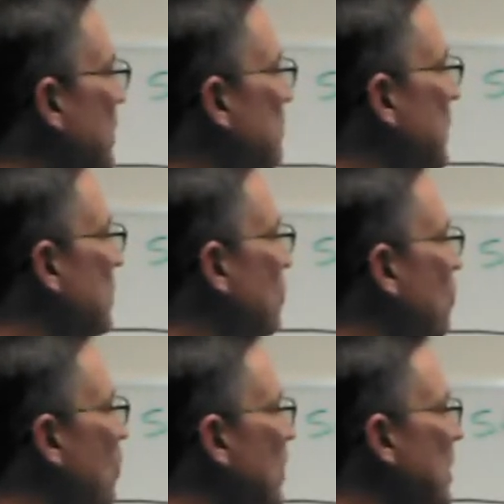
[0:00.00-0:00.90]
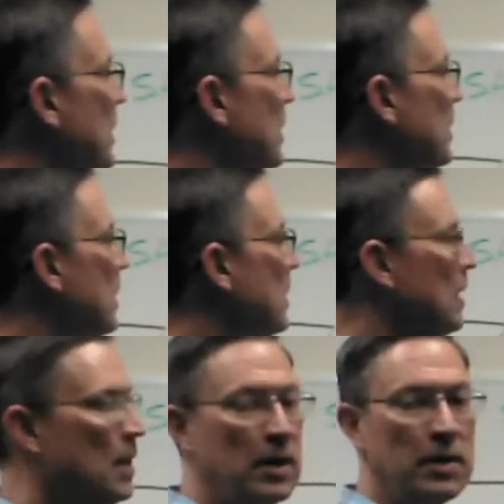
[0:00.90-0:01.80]
between
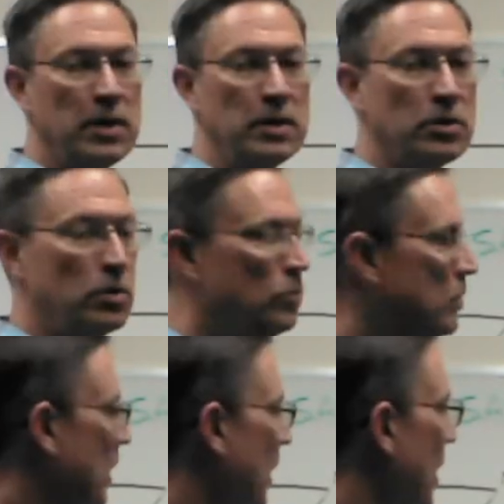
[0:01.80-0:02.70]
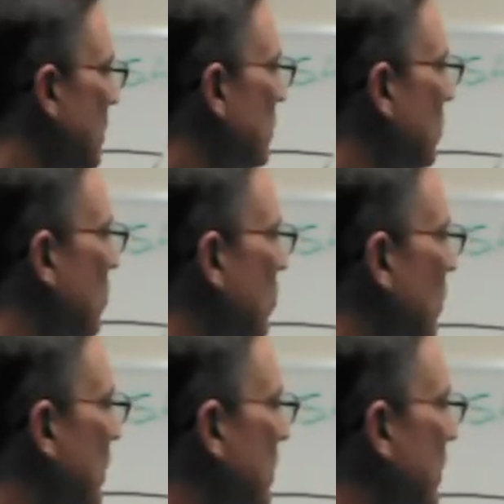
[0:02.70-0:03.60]
these two sides
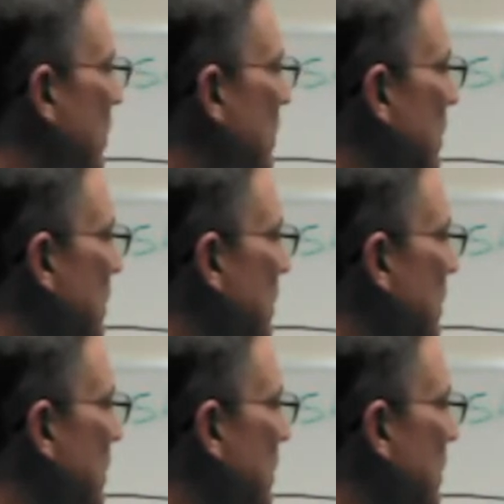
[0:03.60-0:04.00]
congruent to this